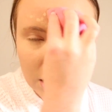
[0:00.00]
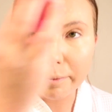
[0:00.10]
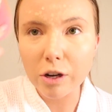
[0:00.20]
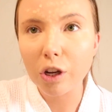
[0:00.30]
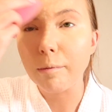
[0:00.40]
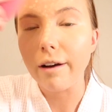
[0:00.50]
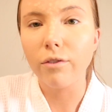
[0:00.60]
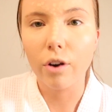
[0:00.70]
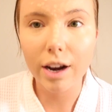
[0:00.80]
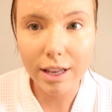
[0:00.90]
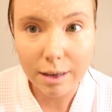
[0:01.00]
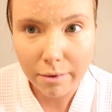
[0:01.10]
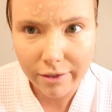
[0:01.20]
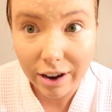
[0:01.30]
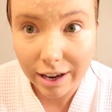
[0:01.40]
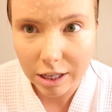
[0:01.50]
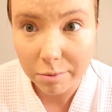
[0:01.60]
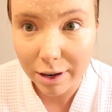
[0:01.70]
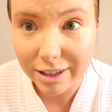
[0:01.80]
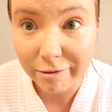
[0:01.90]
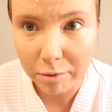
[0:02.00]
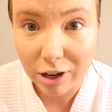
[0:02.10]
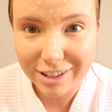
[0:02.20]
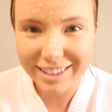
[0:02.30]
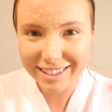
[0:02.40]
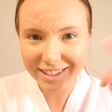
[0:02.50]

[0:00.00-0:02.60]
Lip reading: especially on my forehead because I'm a very expressive person,